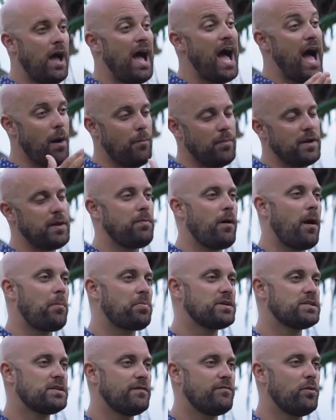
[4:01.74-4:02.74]
how many
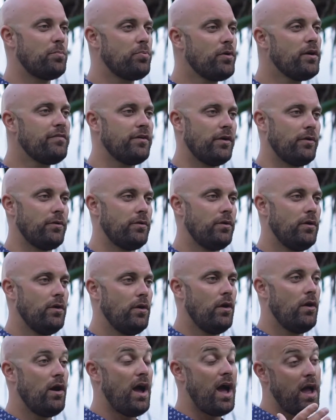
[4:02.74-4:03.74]
properties have you previewed?
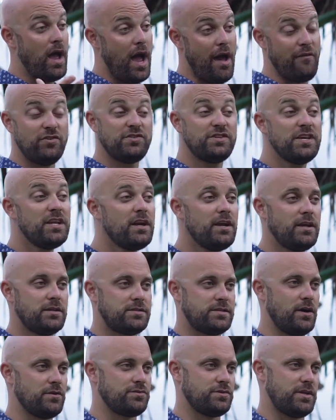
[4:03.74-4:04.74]
Have you seen any
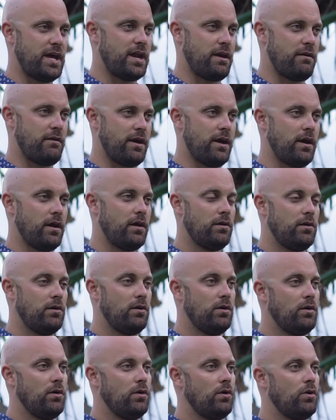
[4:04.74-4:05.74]
sales in that area?
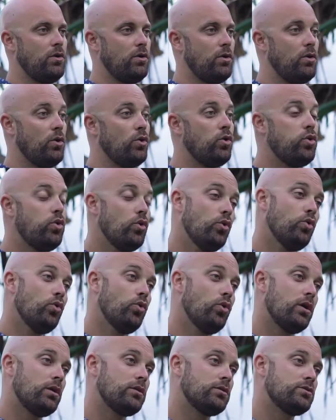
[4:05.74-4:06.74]

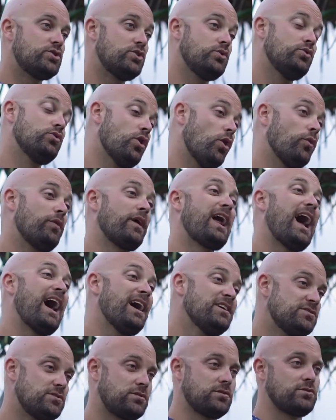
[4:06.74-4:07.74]
Who do you know that
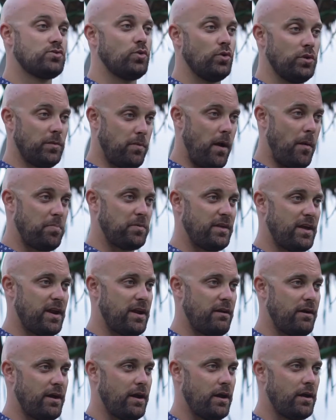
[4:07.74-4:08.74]
has sold a property in that
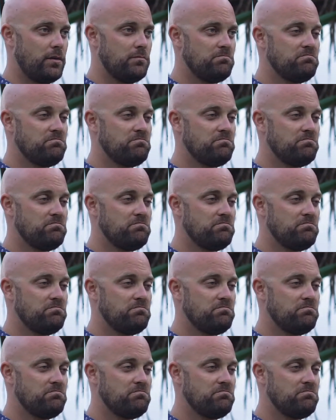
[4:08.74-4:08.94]
area?